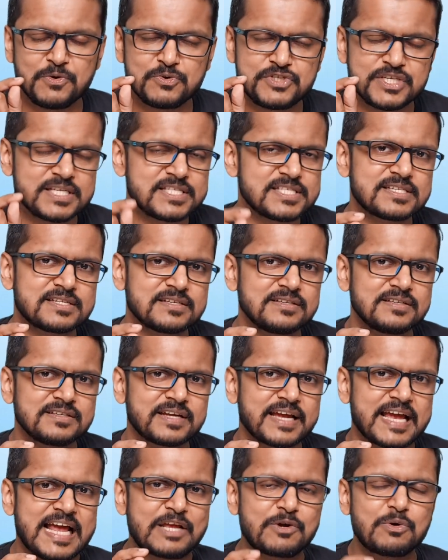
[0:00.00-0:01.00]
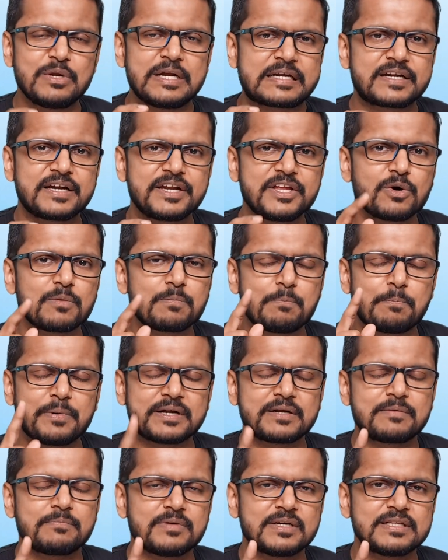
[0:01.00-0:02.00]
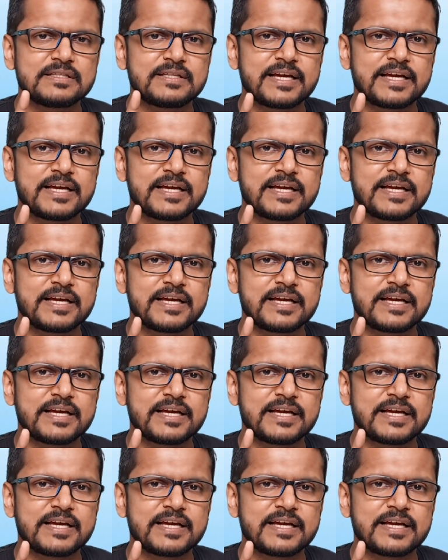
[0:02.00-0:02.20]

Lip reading: just calculated your per month